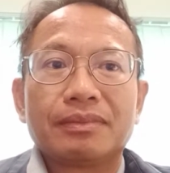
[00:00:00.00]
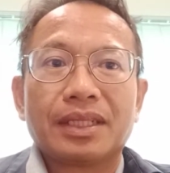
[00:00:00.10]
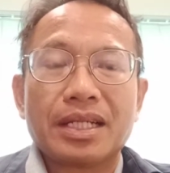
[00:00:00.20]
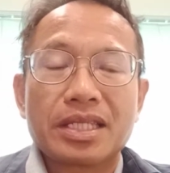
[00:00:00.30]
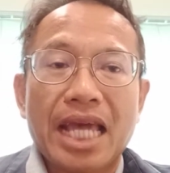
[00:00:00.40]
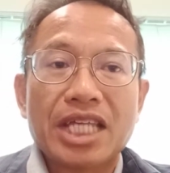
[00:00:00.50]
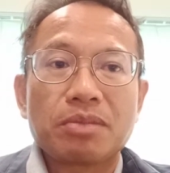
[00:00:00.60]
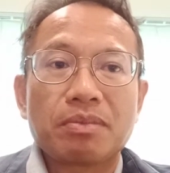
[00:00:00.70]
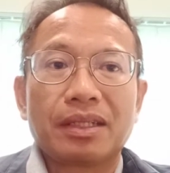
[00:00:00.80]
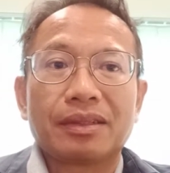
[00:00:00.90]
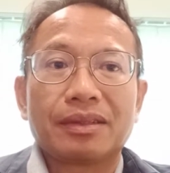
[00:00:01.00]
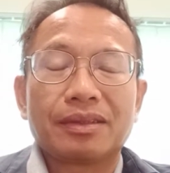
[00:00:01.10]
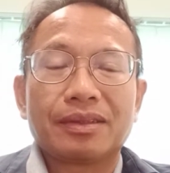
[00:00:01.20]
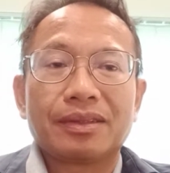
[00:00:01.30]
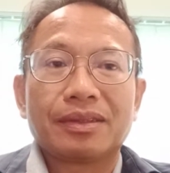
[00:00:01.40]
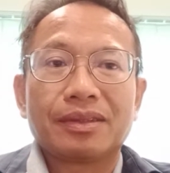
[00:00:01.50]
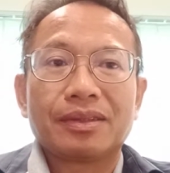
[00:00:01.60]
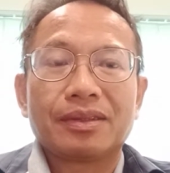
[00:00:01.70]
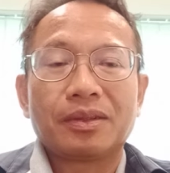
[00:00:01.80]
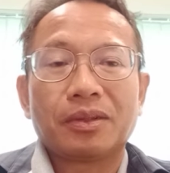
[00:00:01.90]
assessment,
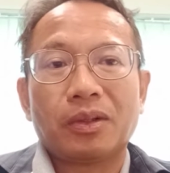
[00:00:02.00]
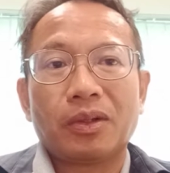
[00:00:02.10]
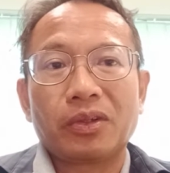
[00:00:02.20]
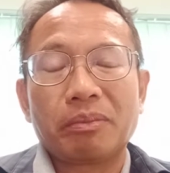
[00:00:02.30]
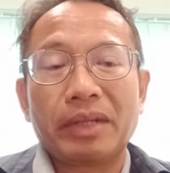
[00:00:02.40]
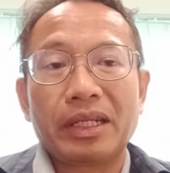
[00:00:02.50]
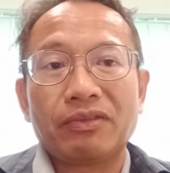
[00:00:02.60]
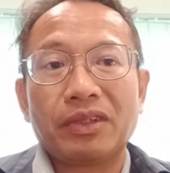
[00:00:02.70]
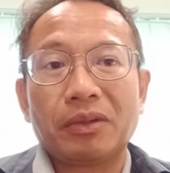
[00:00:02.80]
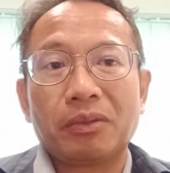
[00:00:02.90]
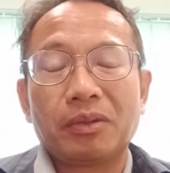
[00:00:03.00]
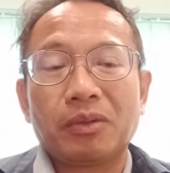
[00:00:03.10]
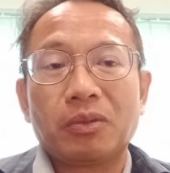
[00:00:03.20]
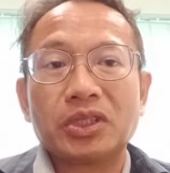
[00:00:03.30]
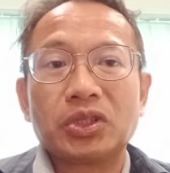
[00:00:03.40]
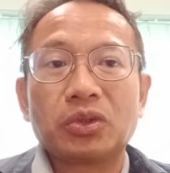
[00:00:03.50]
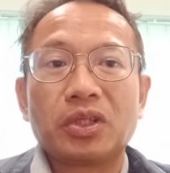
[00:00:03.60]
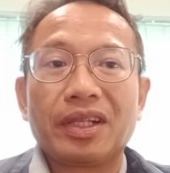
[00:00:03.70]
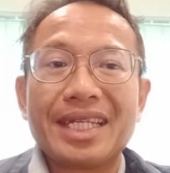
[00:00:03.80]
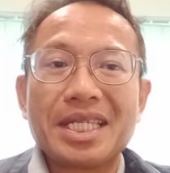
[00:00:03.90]
or you might even want to
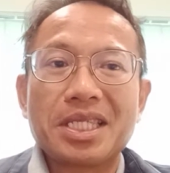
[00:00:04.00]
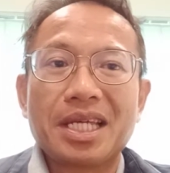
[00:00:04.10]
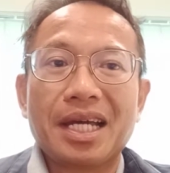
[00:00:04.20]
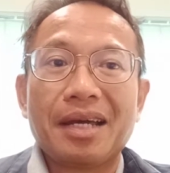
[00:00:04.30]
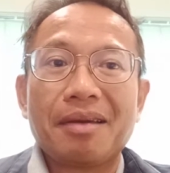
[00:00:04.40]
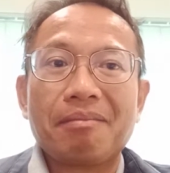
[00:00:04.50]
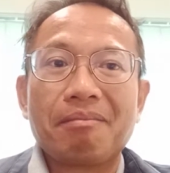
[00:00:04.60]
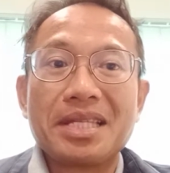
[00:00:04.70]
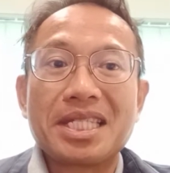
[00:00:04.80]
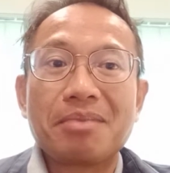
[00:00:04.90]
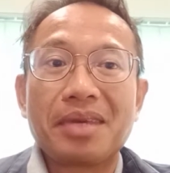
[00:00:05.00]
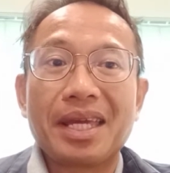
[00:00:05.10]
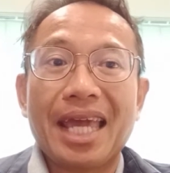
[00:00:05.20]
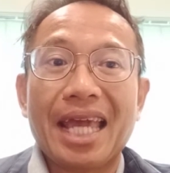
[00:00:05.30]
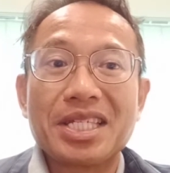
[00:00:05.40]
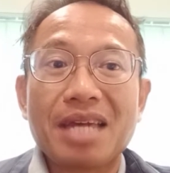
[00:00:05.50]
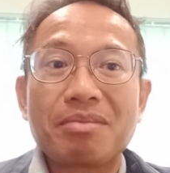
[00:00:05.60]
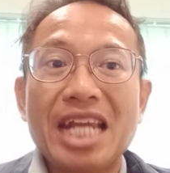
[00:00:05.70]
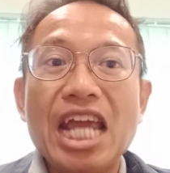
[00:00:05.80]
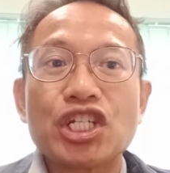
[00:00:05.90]
call this midterm
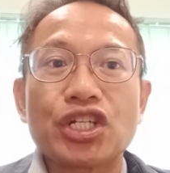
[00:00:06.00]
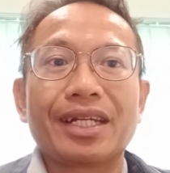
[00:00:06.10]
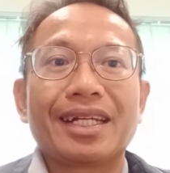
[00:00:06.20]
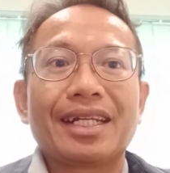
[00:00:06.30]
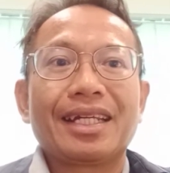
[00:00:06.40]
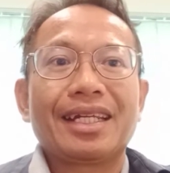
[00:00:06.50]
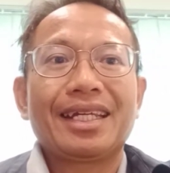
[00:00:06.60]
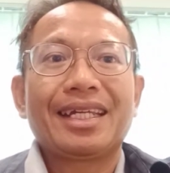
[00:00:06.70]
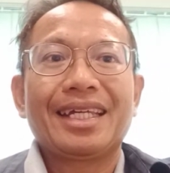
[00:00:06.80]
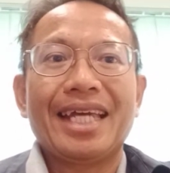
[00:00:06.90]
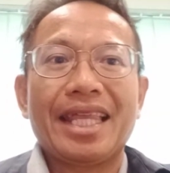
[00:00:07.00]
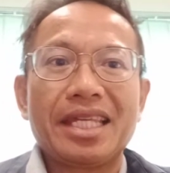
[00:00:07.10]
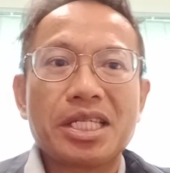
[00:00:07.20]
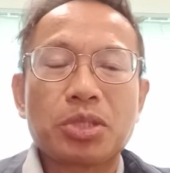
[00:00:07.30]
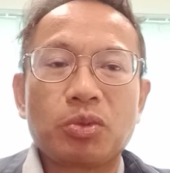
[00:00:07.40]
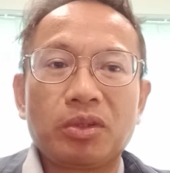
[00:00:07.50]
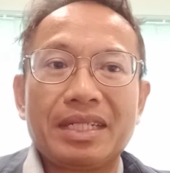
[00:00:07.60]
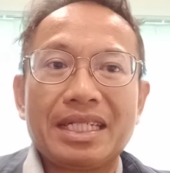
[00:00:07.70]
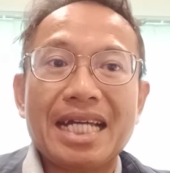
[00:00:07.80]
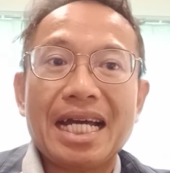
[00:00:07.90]
examination, and this will
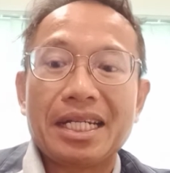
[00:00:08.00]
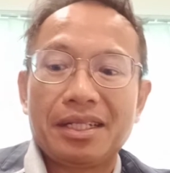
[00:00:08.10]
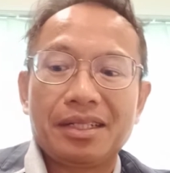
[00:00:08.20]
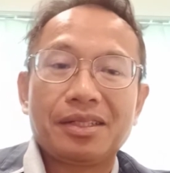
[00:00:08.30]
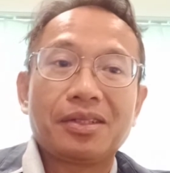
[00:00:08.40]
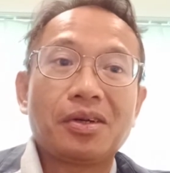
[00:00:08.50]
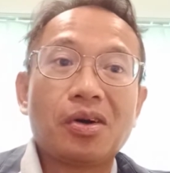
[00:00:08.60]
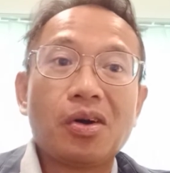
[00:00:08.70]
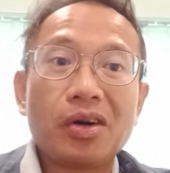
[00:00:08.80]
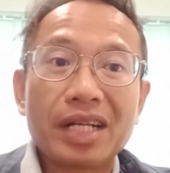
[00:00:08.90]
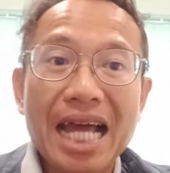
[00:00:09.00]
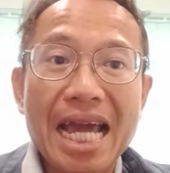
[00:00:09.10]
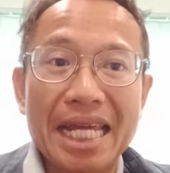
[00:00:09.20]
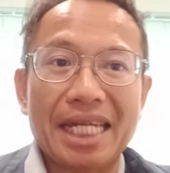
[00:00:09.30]
be done online.